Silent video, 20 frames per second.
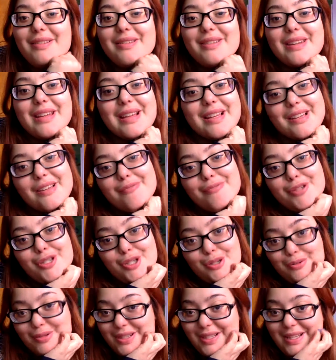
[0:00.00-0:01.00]
Thank you for
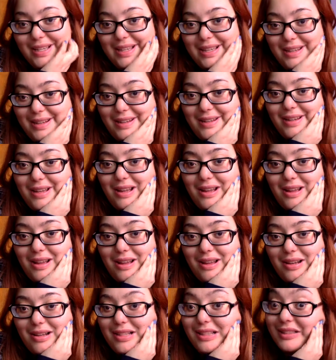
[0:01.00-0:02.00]
tuning in.
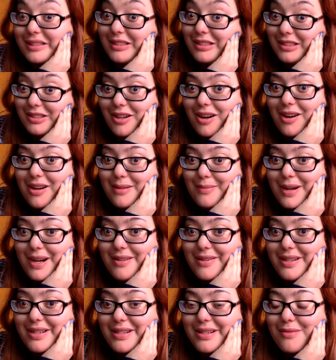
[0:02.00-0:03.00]
Let's talk
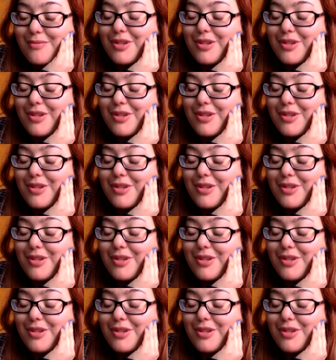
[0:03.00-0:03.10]
about it,